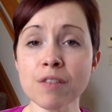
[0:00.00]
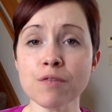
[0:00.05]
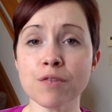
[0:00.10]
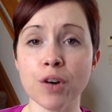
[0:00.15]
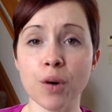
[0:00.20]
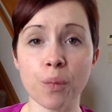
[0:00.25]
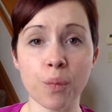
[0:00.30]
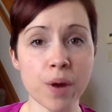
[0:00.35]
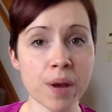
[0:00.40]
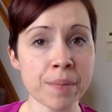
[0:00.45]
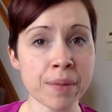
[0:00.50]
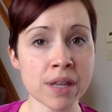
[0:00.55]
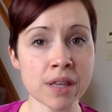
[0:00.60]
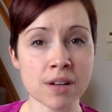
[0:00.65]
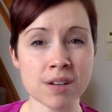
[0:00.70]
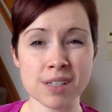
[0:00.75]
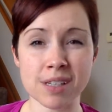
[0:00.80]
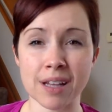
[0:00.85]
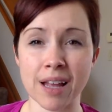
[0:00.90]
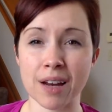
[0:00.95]
For women,
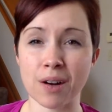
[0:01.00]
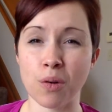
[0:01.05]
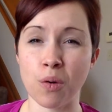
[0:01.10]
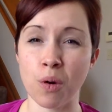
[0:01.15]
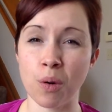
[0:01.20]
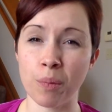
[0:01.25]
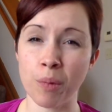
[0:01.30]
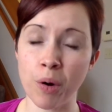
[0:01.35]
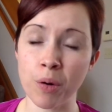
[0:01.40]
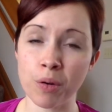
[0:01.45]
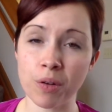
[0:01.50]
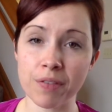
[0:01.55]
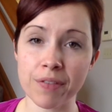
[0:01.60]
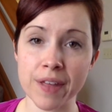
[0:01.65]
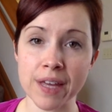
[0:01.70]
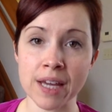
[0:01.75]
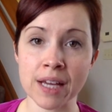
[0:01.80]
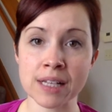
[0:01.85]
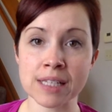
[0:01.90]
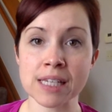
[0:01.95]
there's a lot of hormonal
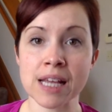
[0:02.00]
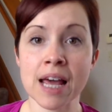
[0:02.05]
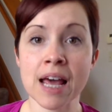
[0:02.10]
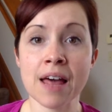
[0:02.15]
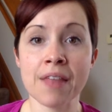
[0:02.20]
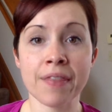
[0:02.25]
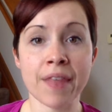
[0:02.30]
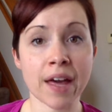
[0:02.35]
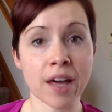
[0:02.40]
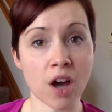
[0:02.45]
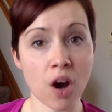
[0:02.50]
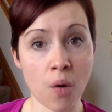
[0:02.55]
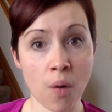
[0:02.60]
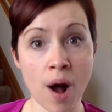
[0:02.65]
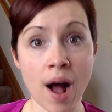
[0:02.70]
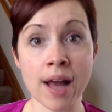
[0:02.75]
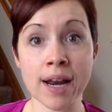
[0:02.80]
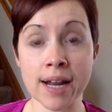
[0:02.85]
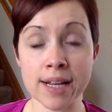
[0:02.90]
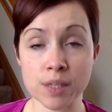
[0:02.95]
things that go
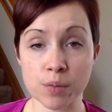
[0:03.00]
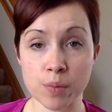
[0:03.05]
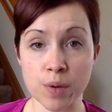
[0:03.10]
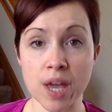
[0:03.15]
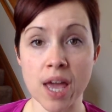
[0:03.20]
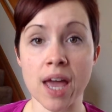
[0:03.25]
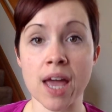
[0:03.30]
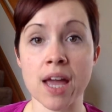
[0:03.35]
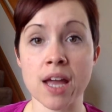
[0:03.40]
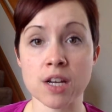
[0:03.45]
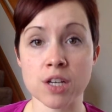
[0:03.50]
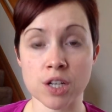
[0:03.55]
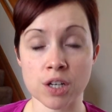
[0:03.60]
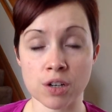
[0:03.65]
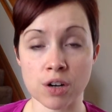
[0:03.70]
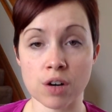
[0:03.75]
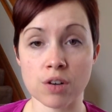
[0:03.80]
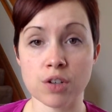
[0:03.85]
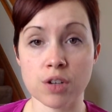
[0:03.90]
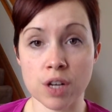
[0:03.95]
on as we age
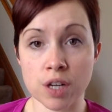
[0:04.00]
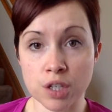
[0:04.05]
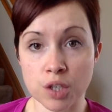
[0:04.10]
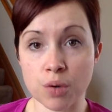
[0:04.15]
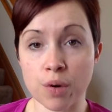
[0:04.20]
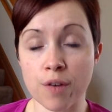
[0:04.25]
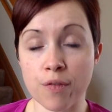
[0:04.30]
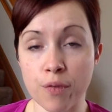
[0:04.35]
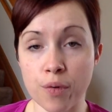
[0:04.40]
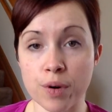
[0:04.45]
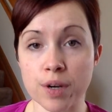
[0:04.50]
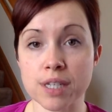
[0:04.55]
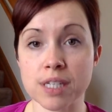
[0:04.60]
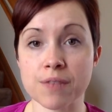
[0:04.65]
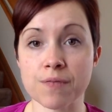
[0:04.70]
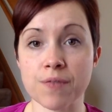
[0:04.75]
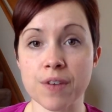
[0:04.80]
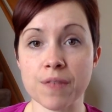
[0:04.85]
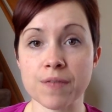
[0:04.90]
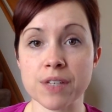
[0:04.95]
into our 40s
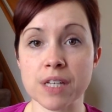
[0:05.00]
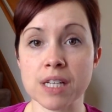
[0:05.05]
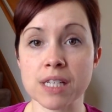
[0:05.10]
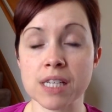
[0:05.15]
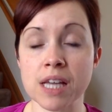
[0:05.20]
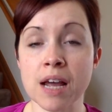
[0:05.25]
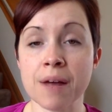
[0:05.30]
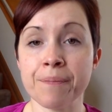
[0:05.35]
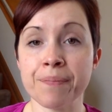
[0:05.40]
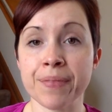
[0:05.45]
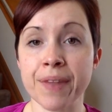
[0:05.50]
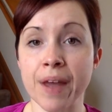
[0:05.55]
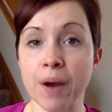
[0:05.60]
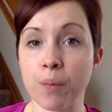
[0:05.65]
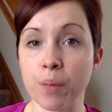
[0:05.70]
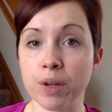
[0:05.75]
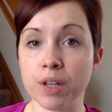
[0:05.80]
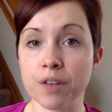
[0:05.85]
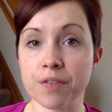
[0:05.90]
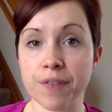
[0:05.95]
and 50s that
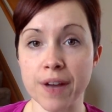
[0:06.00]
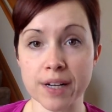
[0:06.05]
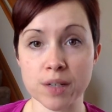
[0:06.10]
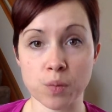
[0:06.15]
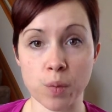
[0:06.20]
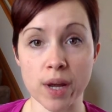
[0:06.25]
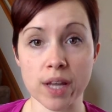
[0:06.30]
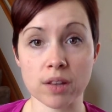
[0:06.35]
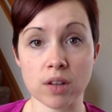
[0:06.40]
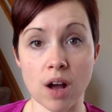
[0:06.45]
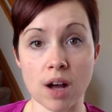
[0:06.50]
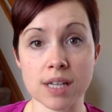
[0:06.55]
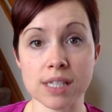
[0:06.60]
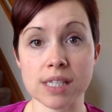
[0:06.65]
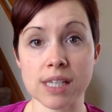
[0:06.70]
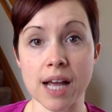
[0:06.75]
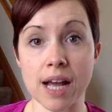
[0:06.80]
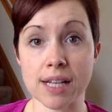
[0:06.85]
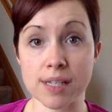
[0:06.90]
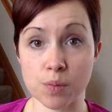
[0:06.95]
will affect weight loss
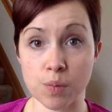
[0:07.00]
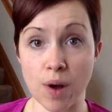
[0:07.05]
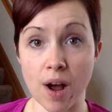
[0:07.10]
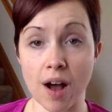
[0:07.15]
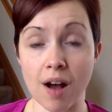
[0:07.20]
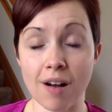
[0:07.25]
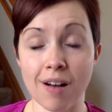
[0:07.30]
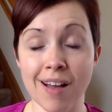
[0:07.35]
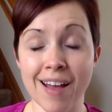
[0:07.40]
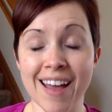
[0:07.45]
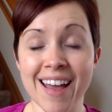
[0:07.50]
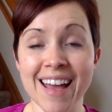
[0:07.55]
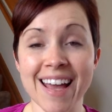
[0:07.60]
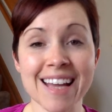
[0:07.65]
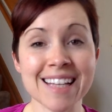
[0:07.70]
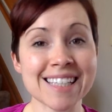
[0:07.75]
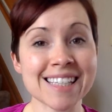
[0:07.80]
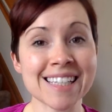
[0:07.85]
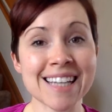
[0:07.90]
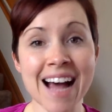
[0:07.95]
as well.
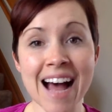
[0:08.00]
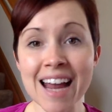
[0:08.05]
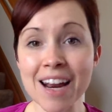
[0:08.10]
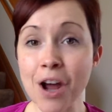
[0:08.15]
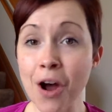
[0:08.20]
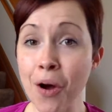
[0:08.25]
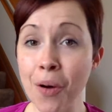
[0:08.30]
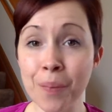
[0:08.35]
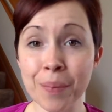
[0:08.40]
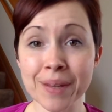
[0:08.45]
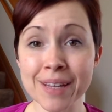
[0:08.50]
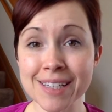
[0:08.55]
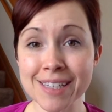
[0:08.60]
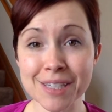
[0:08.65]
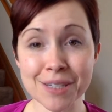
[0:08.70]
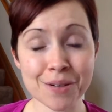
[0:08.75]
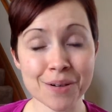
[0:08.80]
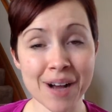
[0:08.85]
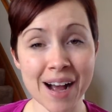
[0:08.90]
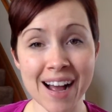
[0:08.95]
It's not hopeless,
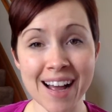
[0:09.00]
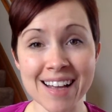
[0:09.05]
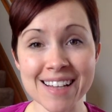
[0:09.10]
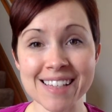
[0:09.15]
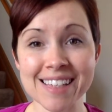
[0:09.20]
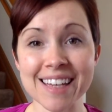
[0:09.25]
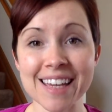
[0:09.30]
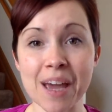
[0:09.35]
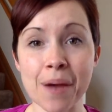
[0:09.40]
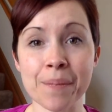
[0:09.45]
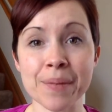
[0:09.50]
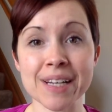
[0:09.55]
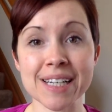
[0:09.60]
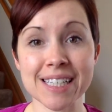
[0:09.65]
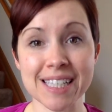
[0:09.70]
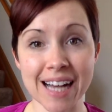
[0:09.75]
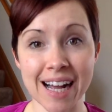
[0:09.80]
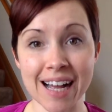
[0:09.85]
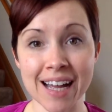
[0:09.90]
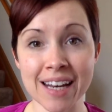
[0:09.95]
you guys. It can be
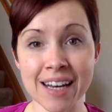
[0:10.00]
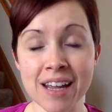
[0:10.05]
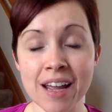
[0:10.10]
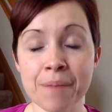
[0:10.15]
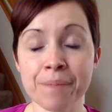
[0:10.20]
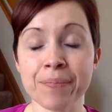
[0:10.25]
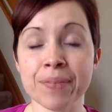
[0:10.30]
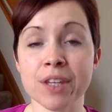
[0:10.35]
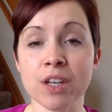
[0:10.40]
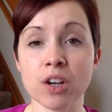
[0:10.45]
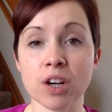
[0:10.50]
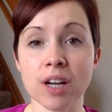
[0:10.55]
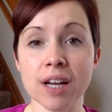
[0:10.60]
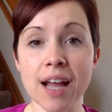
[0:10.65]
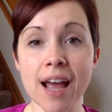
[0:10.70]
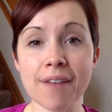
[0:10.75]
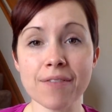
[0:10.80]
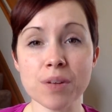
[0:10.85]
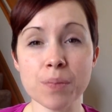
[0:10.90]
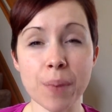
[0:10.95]
done. You're going to
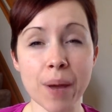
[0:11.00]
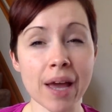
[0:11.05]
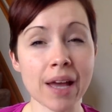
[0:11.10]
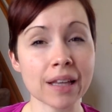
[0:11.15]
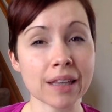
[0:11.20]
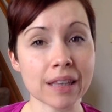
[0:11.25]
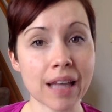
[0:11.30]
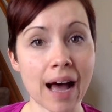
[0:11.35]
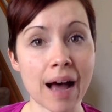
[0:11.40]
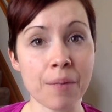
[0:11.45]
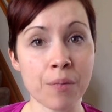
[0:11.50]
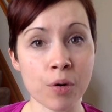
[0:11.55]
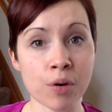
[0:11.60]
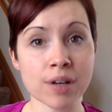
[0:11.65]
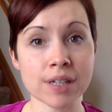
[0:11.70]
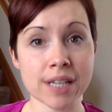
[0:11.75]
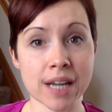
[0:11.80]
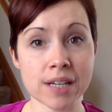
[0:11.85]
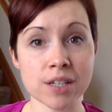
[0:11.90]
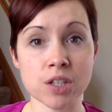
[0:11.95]
have to pay a lot more
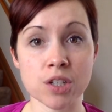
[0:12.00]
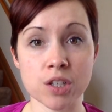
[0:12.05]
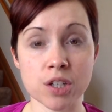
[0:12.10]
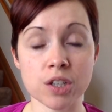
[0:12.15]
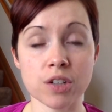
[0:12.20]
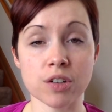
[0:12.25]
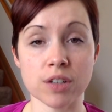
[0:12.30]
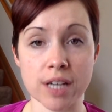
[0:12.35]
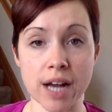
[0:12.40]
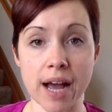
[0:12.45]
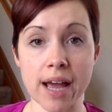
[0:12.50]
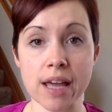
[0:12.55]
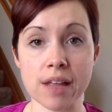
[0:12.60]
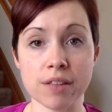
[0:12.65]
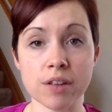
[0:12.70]
attention to your diet.